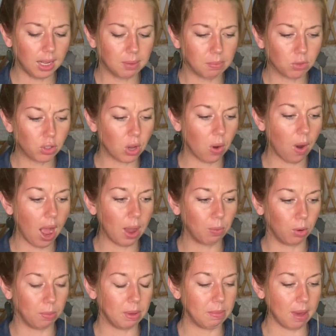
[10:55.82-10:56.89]
So I
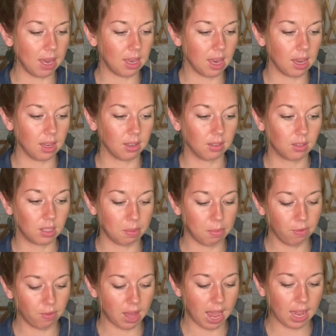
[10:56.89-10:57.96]
will be making some
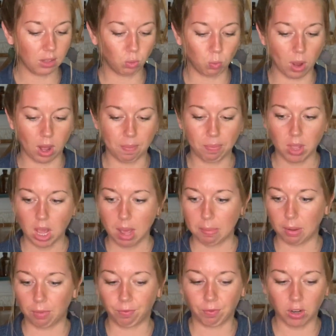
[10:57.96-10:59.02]
of that as well.
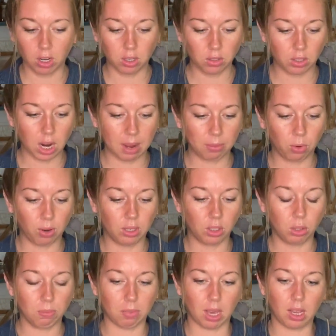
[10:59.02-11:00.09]
But first, I'm going
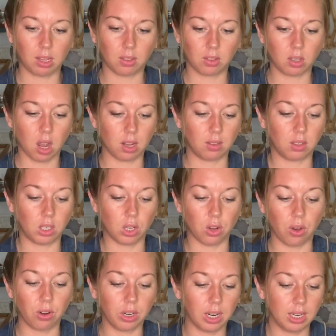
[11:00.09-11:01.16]
to make Scott's
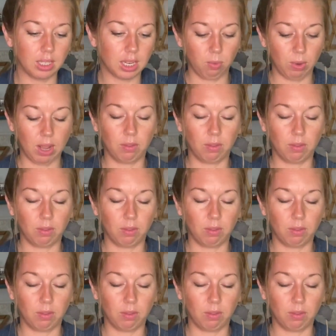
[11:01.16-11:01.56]
deodorant. We have